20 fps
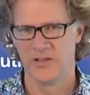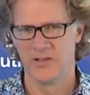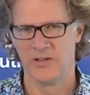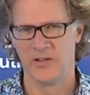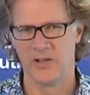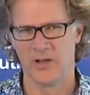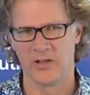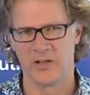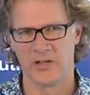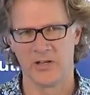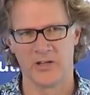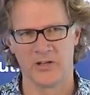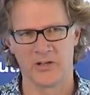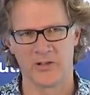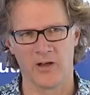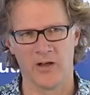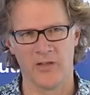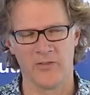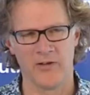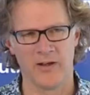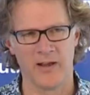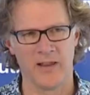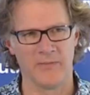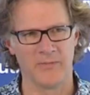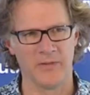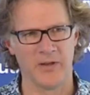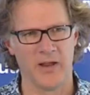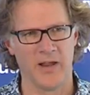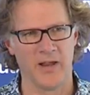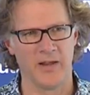know you need to go in there
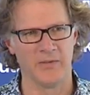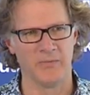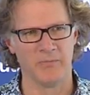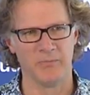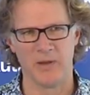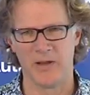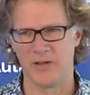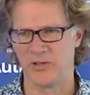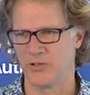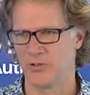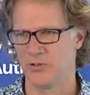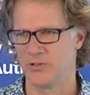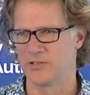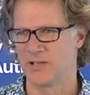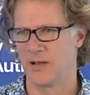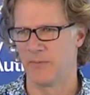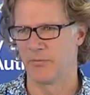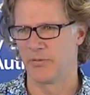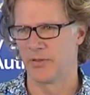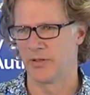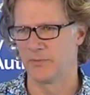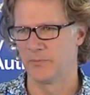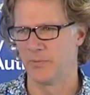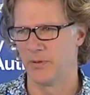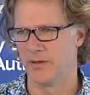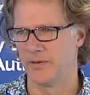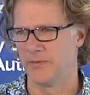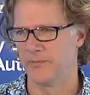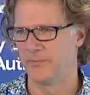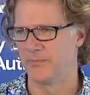and, and, and do something,
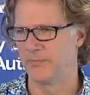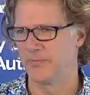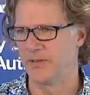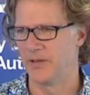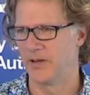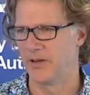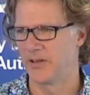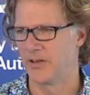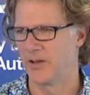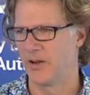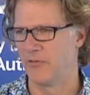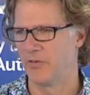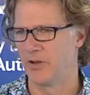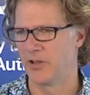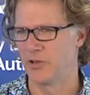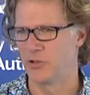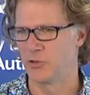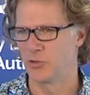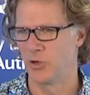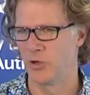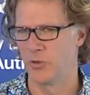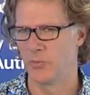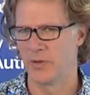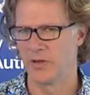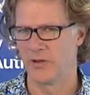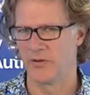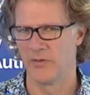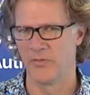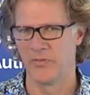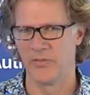but you know you don't really enjoy it when
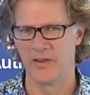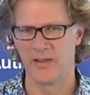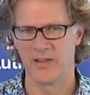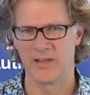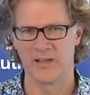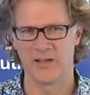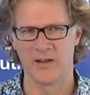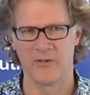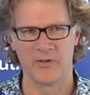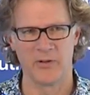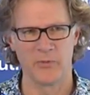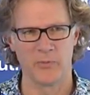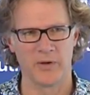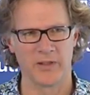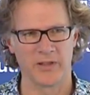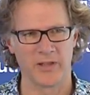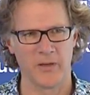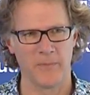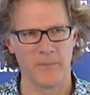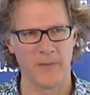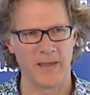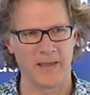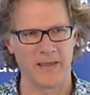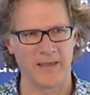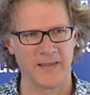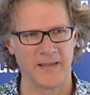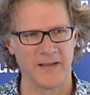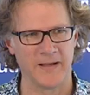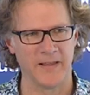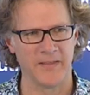you're in there. You don't really want to go back
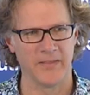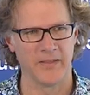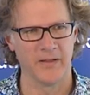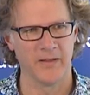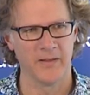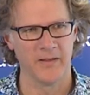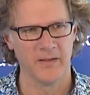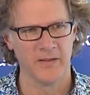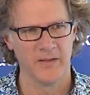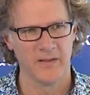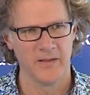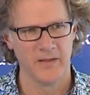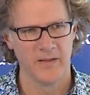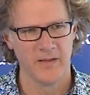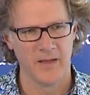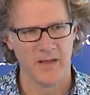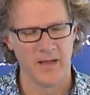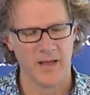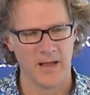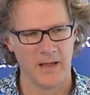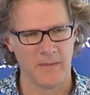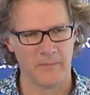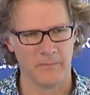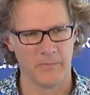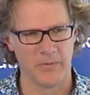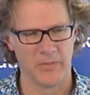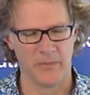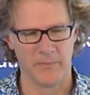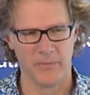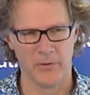again either. Um,
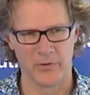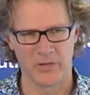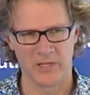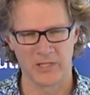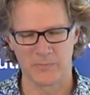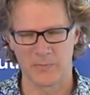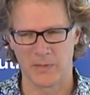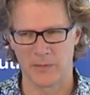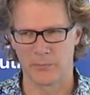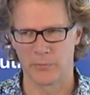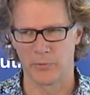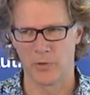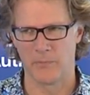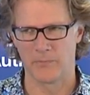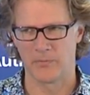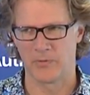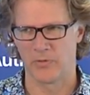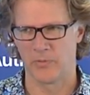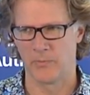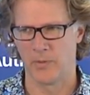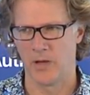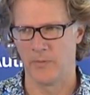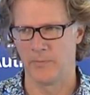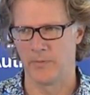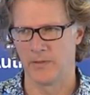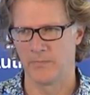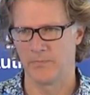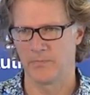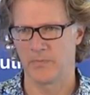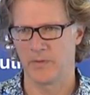but the building is being propped at the
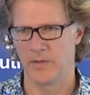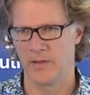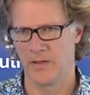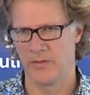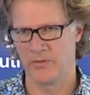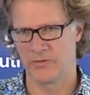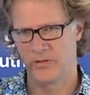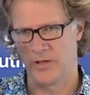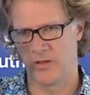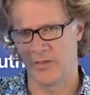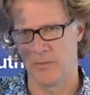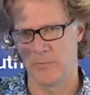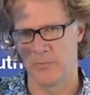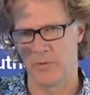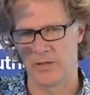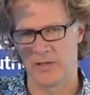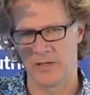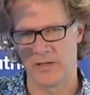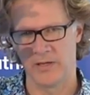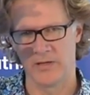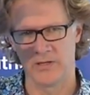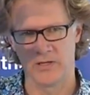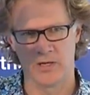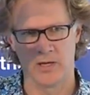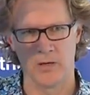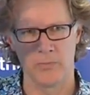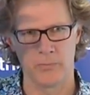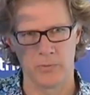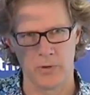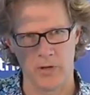moment, and so they're putting in you
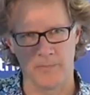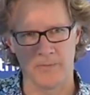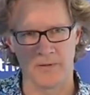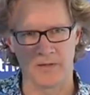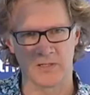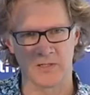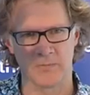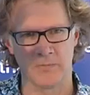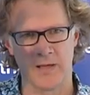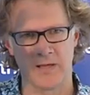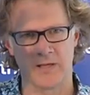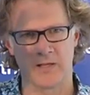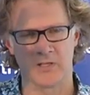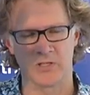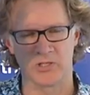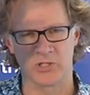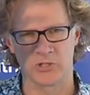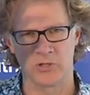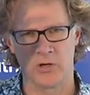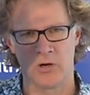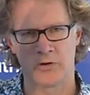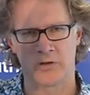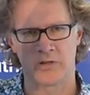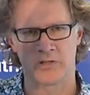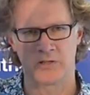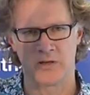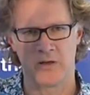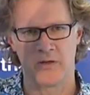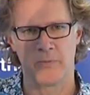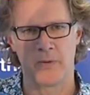know propping to make it stronger
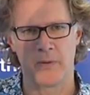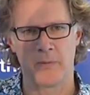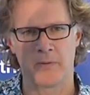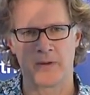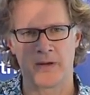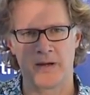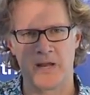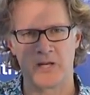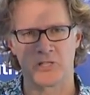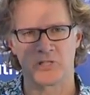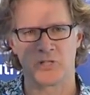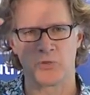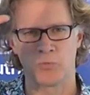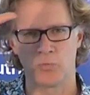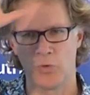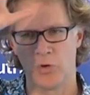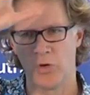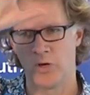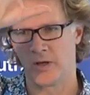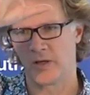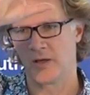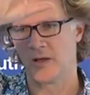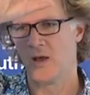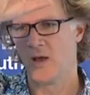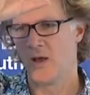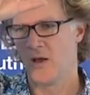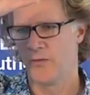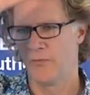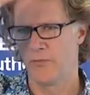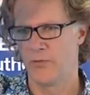so people can actually work
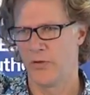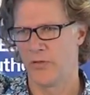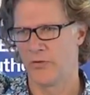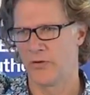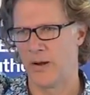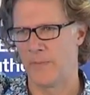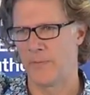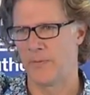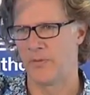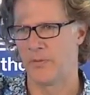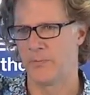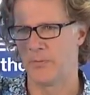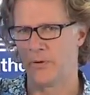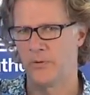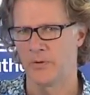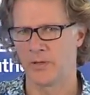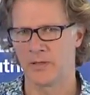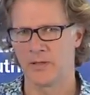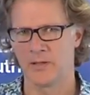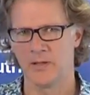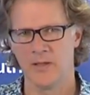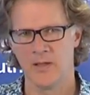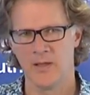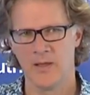further up in the building.